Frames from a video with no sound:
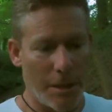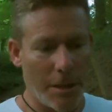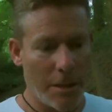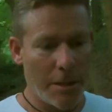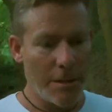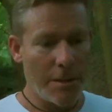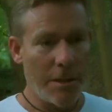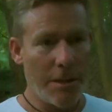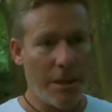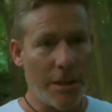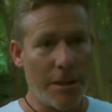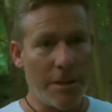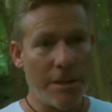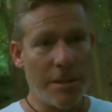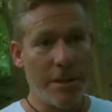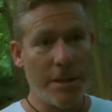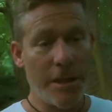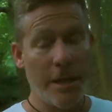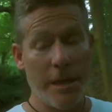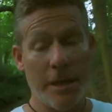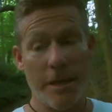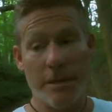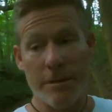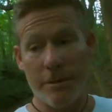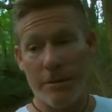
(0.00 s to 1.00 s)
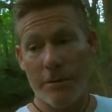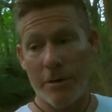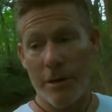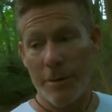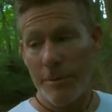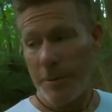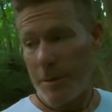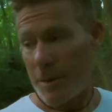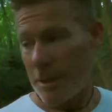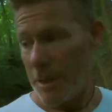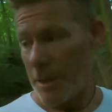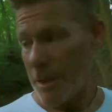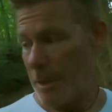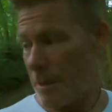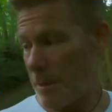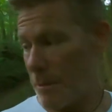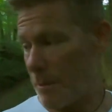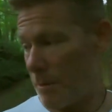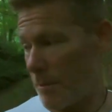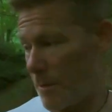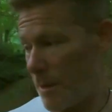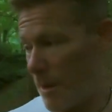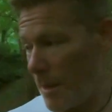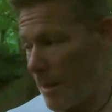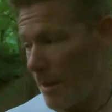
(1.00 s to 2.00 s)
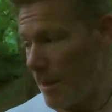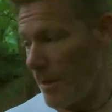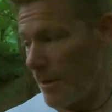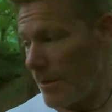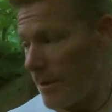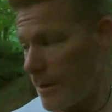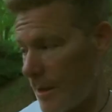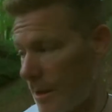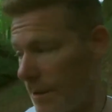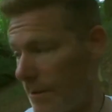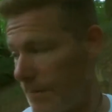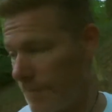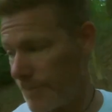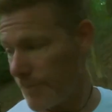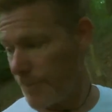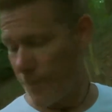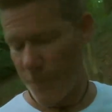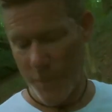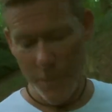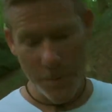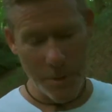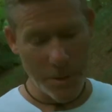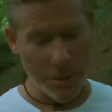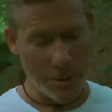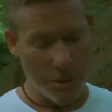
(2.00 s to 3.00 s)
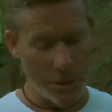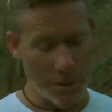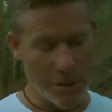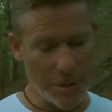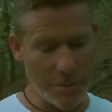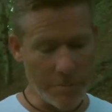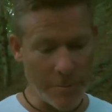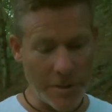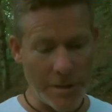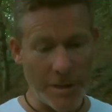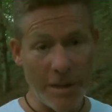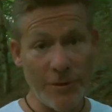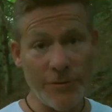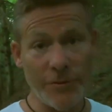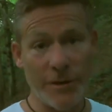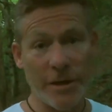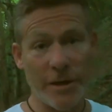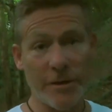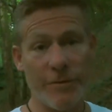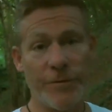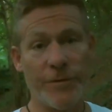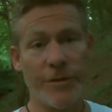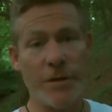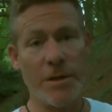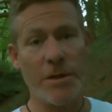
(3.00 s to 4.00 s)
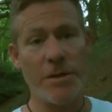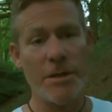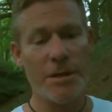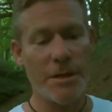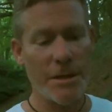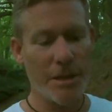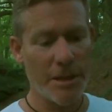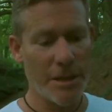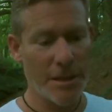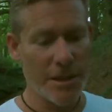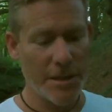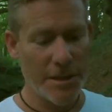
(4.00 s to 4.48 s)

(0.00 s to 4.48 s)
a set of stairs or up anything, I use my left leg first.